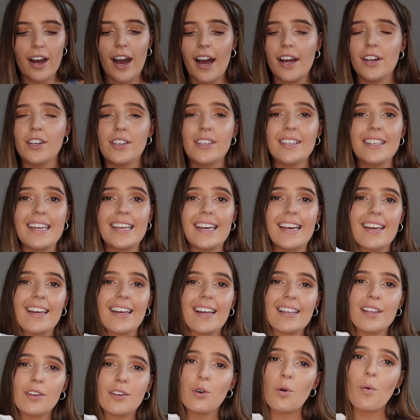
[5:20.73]
I just think
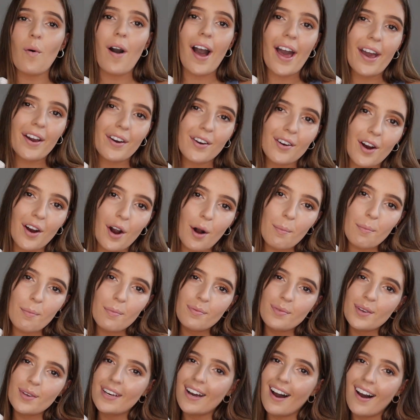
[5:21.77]
a little white crop,
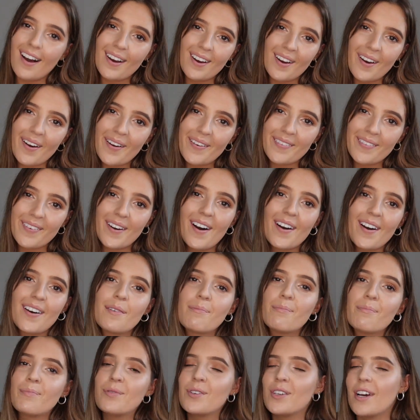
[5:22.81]
you can't go
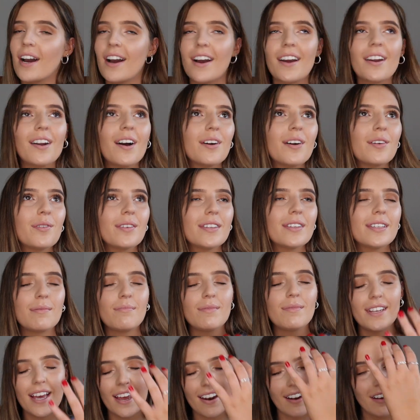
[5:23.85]
wrong. Chuck it on with
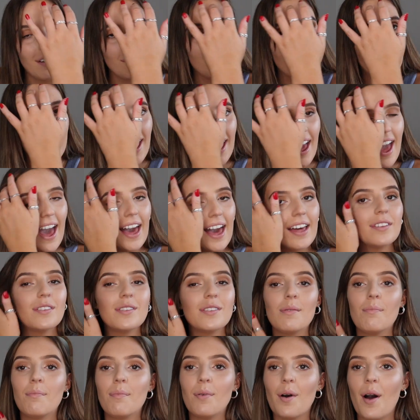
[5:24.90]
some denim and
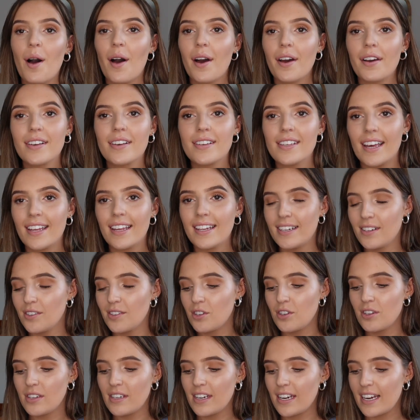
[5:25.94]
some Birks and it's
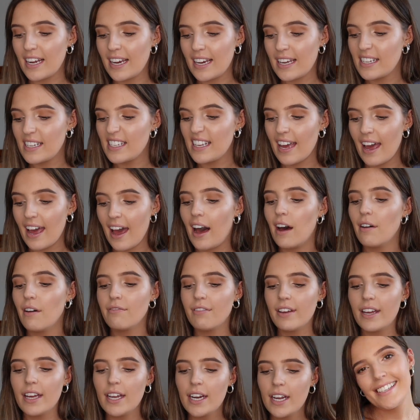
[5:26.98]
just an easy
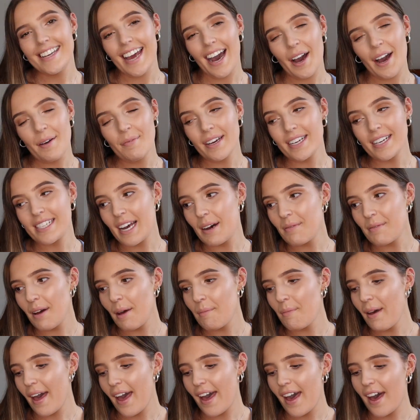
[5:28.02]
outfit. Now, I picked up a
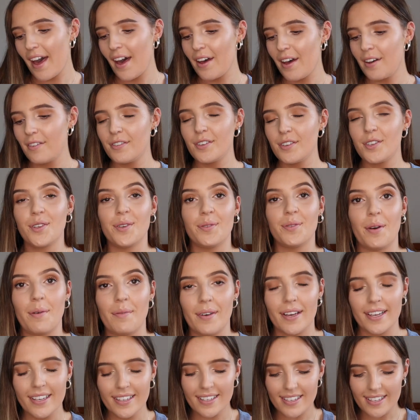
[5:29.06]
pair of
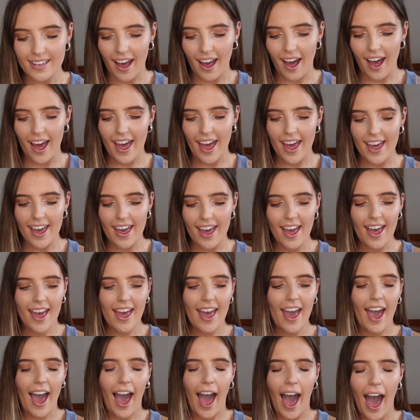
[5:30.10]
swimmers. I
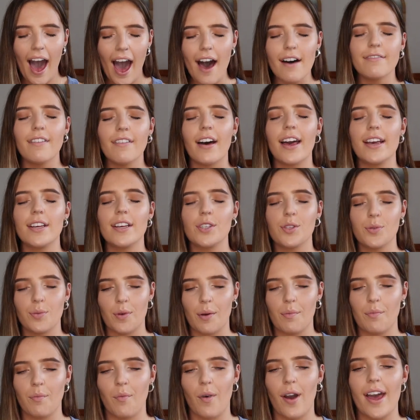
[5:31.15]
have a
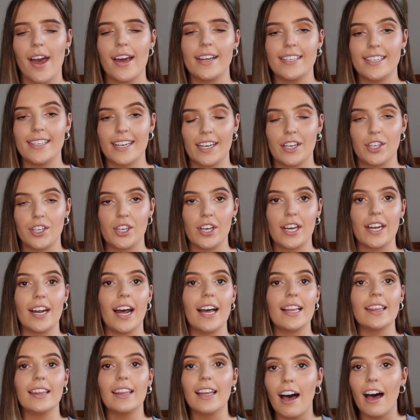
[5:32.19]
swimwear addiction.
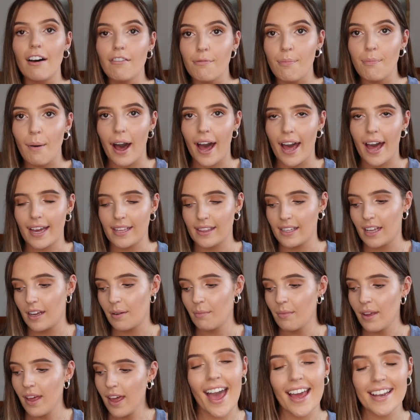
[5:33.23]
I love buying
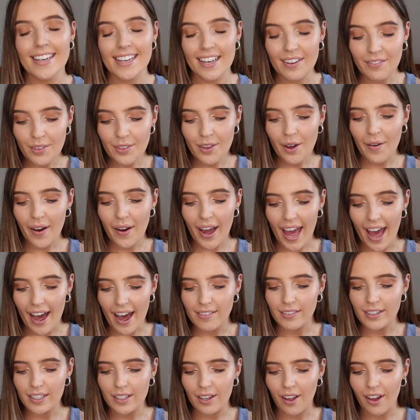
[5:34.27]
them. And even though I
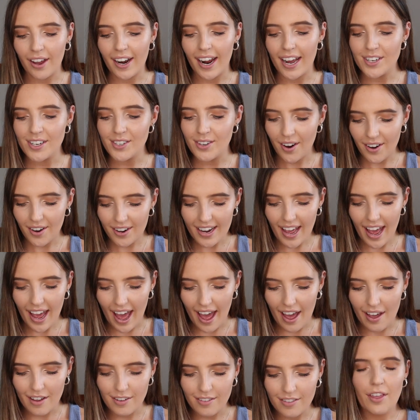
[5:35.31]
have a lot, I don't
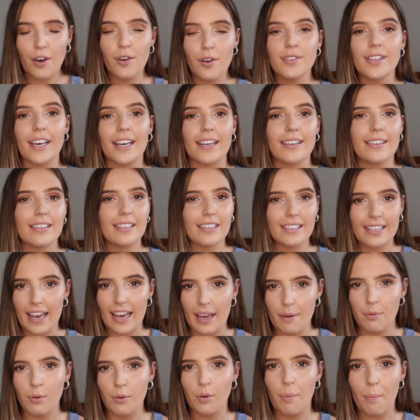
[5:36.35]
have those like
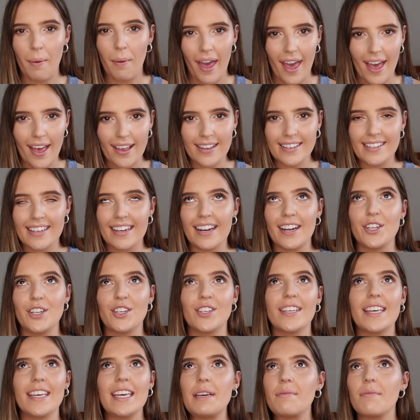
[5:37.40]
staple pairs that I
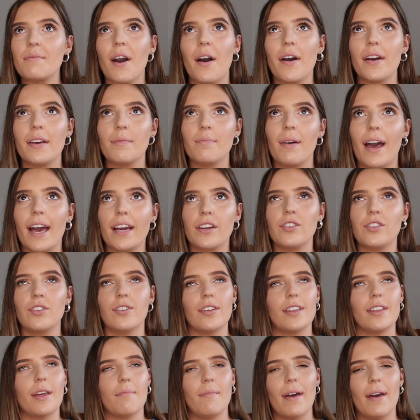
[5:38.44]
just keep going back
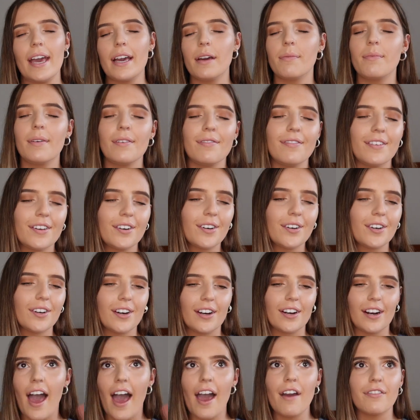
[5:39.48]
to that make me feel
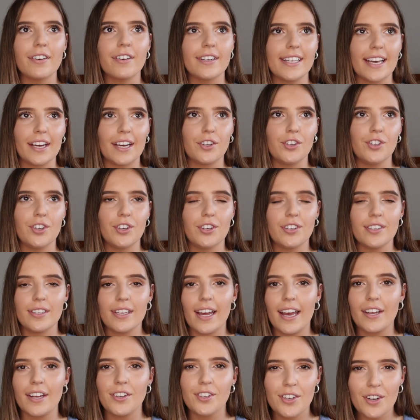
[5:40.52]
good every second
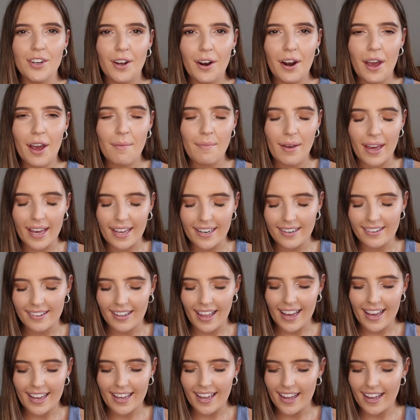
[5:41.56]
Tuesday. Do you know what I mean?
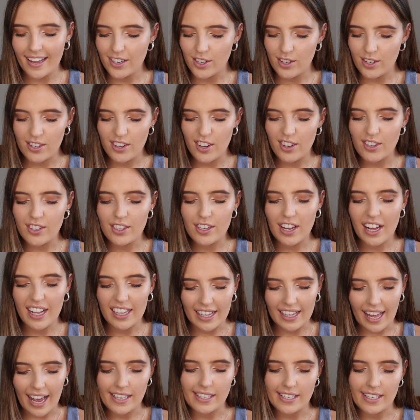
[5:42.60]
Like just those
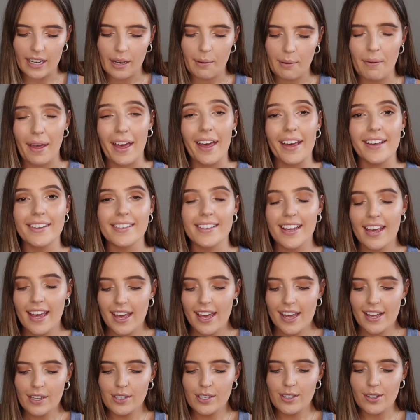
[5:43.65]
classic pairs.
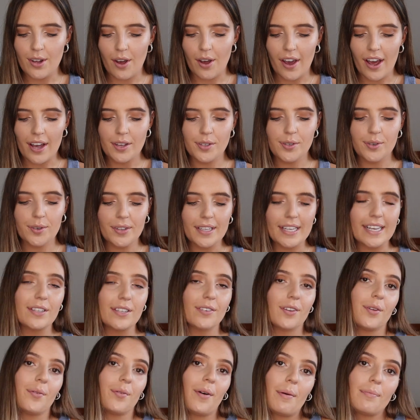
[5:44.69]
So I saw these
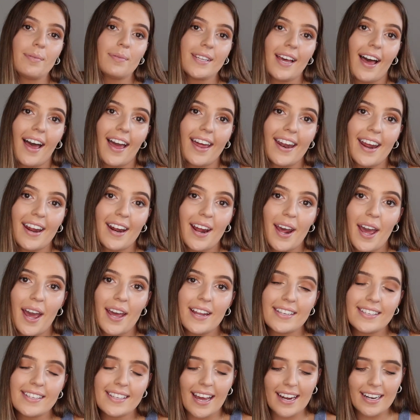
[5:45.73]
on the website and I
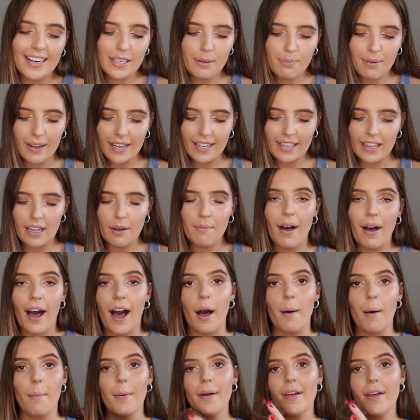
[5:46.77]
decided to pick them
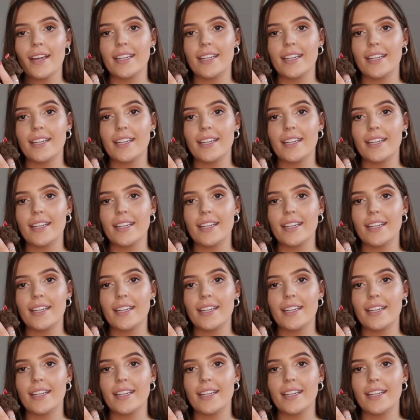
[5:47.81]
up.